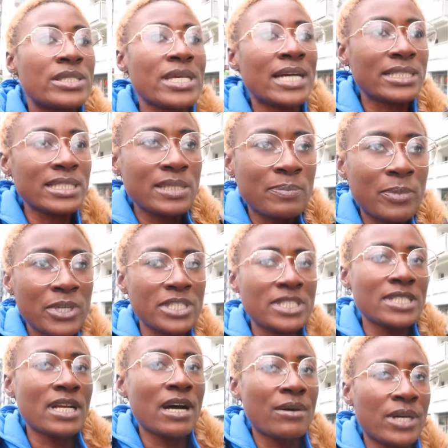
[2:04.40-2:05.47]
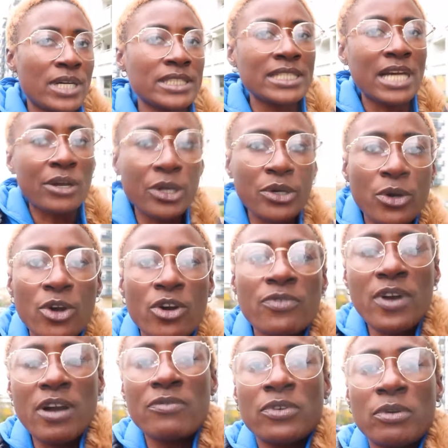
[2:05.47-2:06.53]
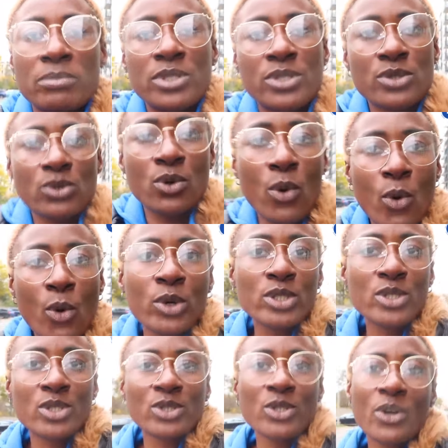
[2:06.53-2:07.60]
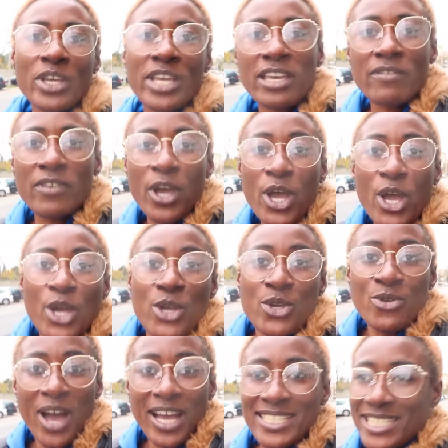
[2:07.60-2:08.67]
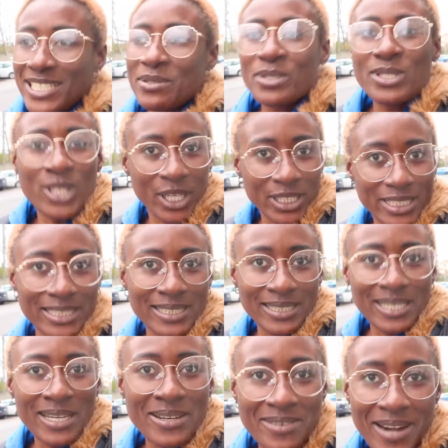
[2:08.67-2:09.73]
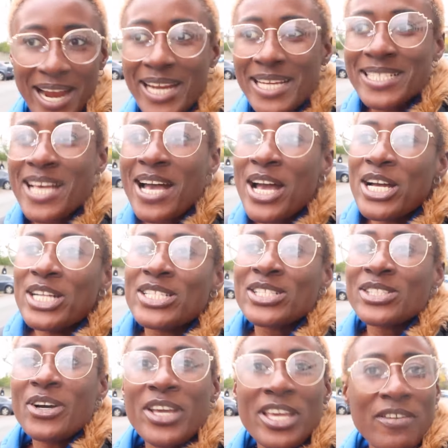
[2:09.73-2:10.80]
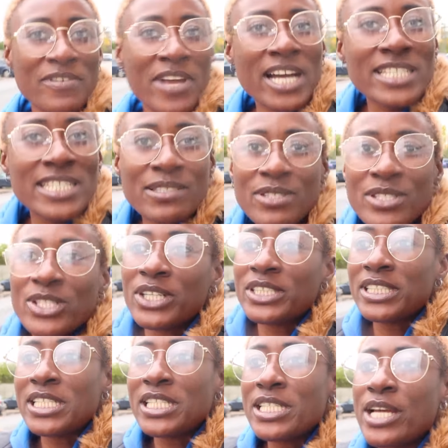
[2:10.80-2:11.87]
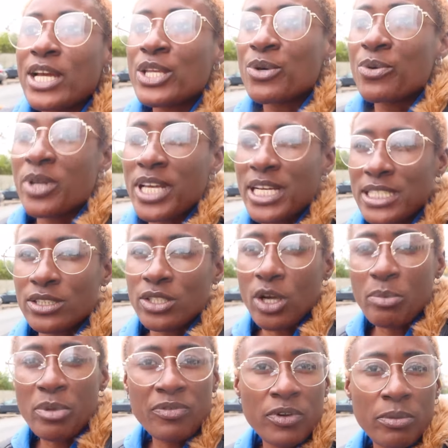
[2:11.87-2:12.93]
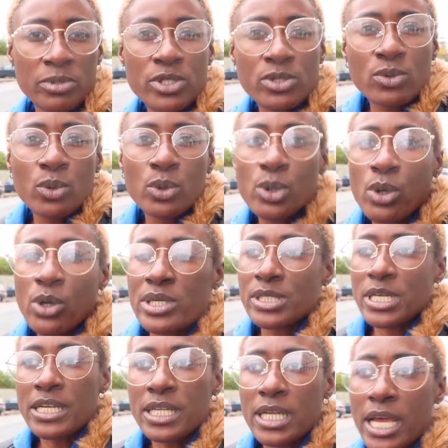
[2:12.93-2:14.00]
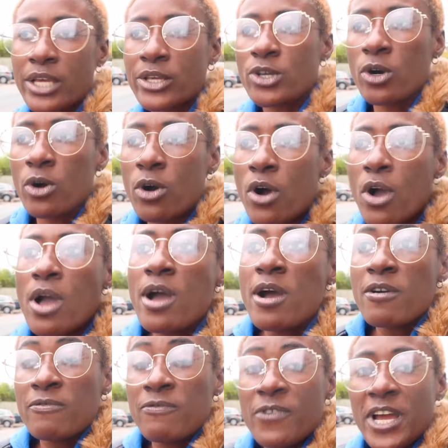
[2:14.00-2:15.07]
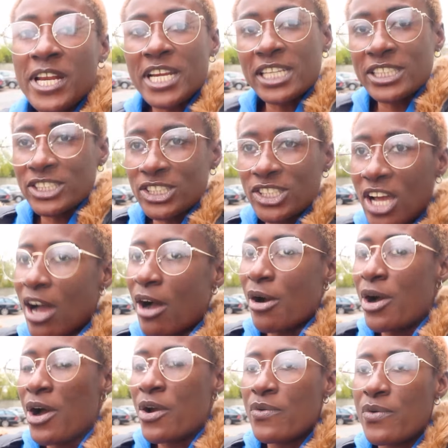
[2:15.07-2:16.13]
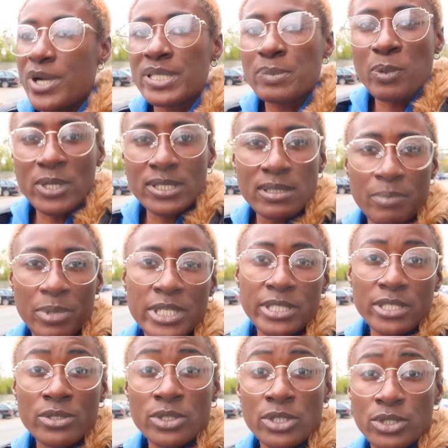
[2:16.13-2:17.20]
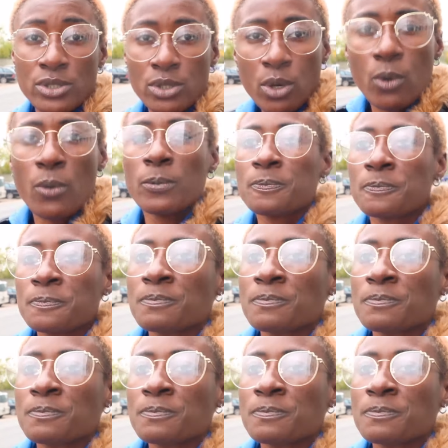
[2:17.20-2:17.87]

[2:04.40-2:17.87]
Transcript: So at this point now, they are going to confirm from the school to know if you are still studying, right? To know if you are still studying, you will get a document from the school concerning like your financial responsibilities to the school.